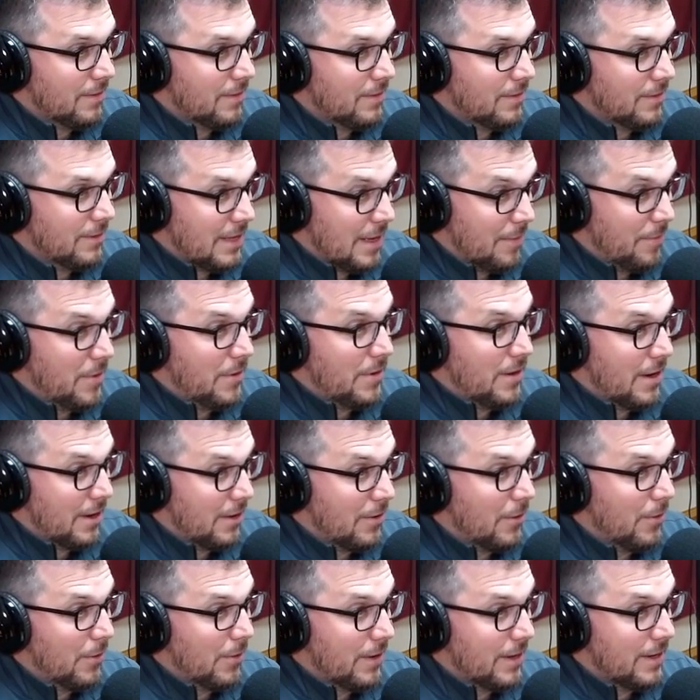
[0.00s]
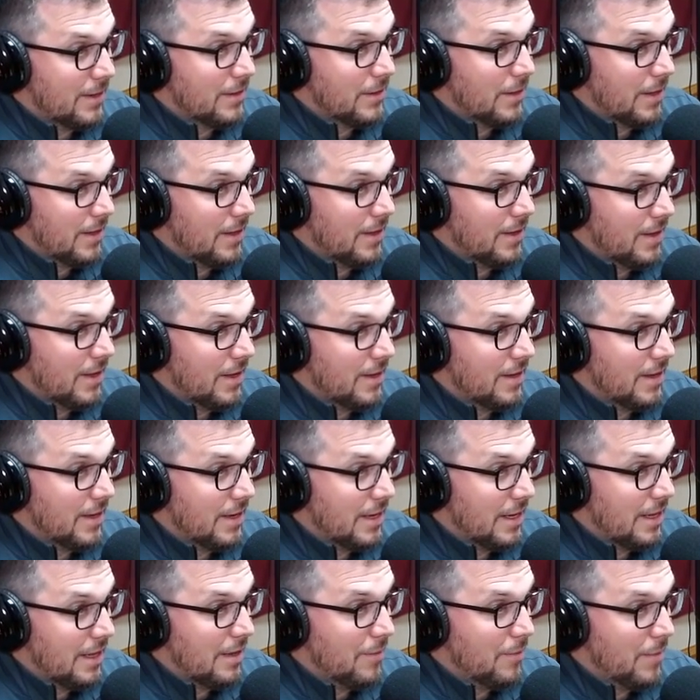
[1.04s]
Step on that court in
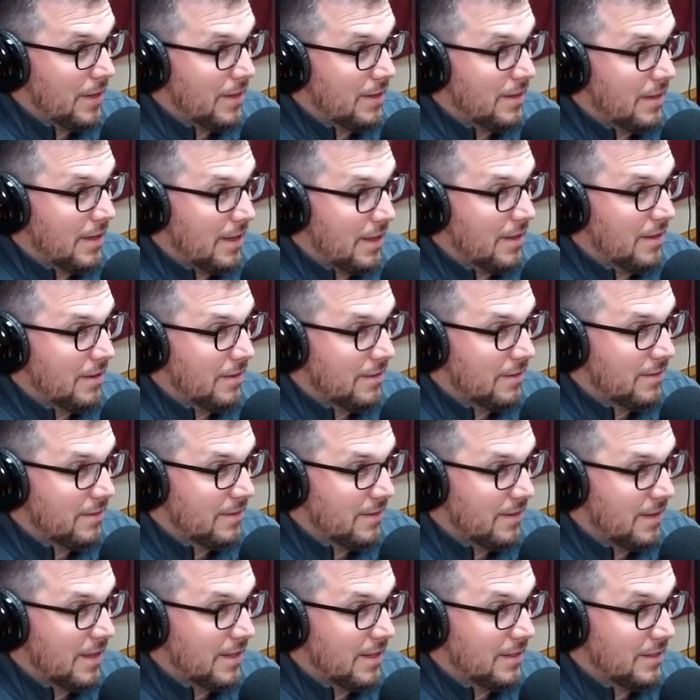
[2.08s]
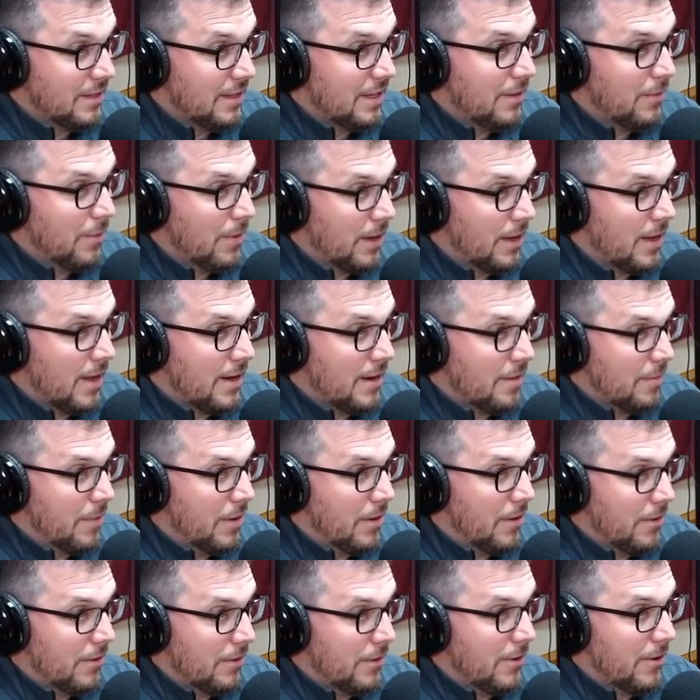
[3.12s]
the MEC and see what kind of
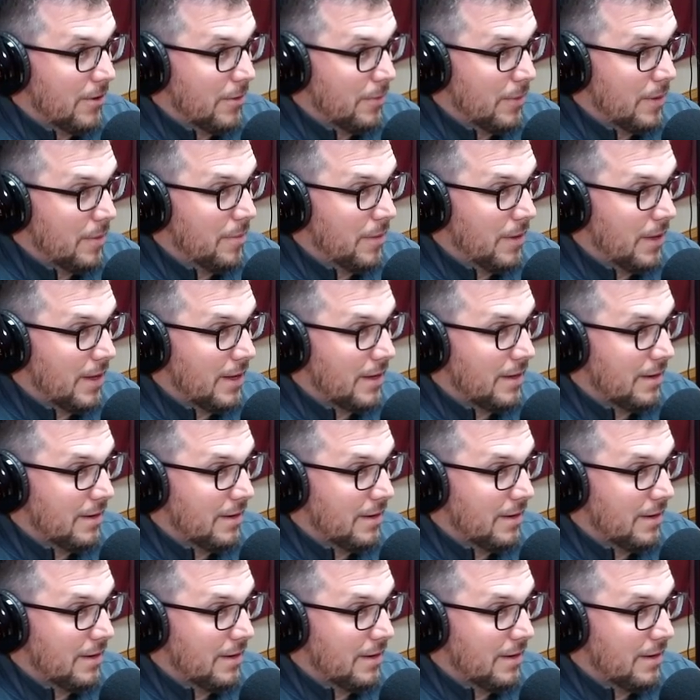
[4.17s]
ball you're going to be playing.